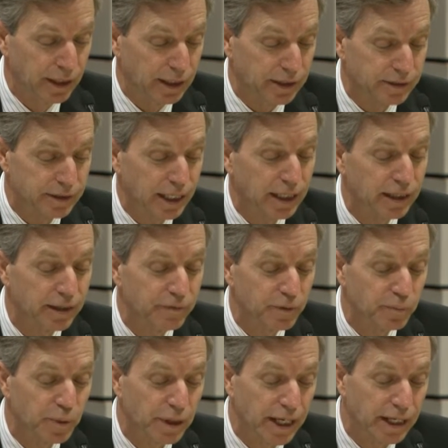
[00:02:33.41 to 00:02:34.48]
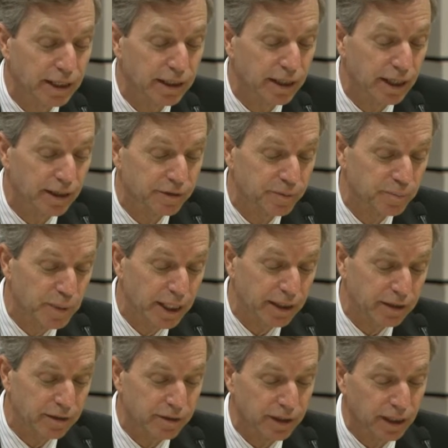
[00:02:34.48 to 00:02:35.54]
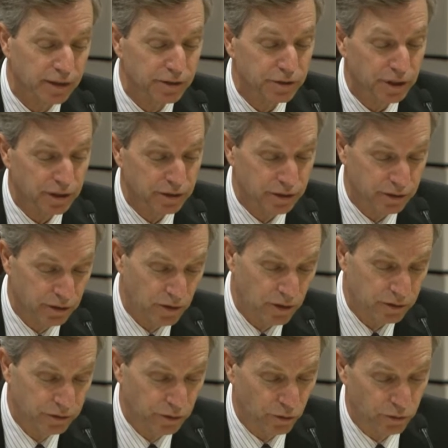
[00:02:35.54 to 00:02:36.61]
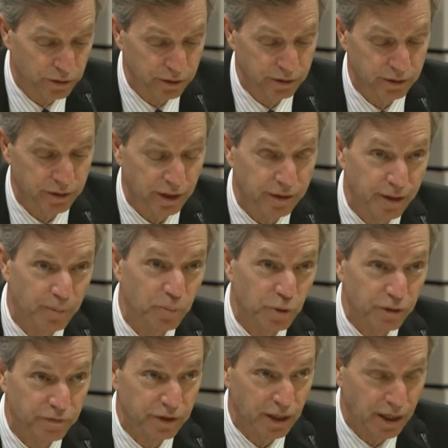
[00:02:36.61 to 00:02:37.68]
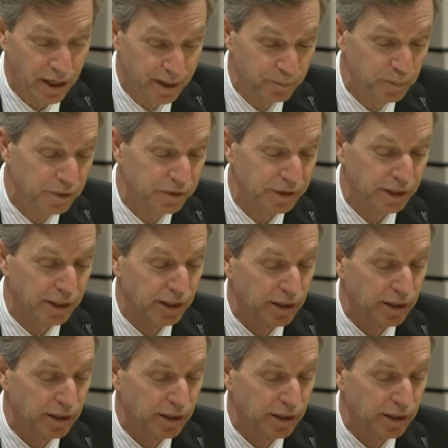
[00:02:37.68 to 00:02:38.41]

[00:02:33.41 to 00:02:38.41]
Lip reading: Executive and Planning has met, as Justice Hall told us, a number of times,